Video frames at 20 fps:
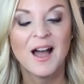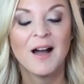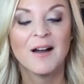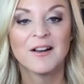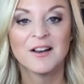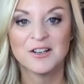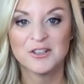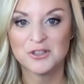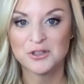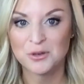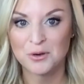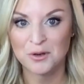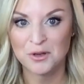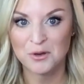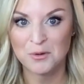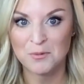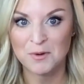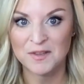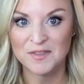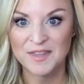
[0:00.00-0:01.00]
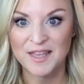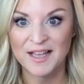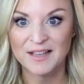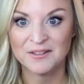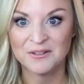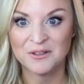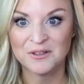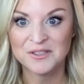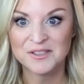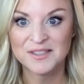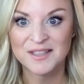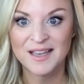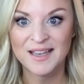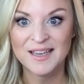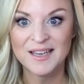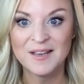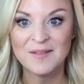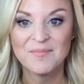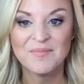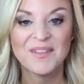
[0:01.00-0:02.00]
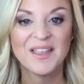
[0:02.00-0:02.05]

I'm gonna show you what that looks like,